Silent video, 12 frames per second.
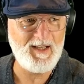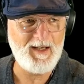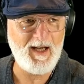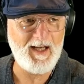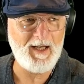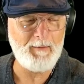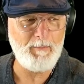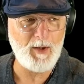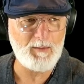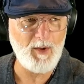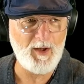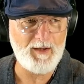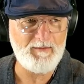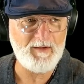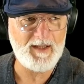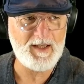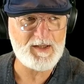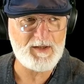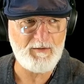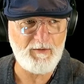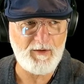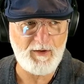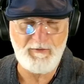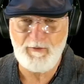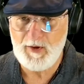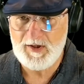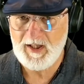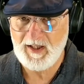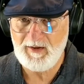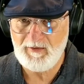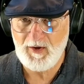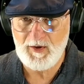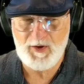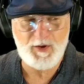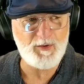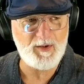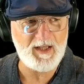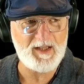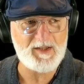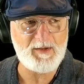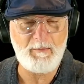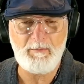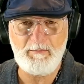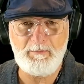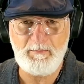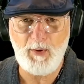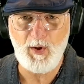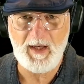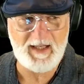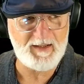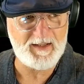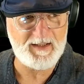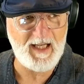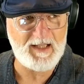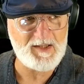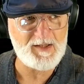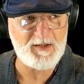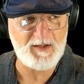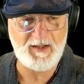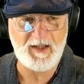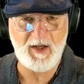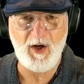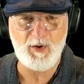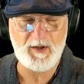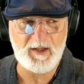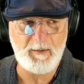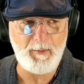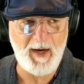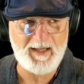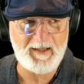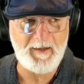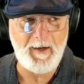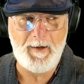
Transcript: Bottom line is the first thing you've got to do is pull out the nuts that are holding the bracket.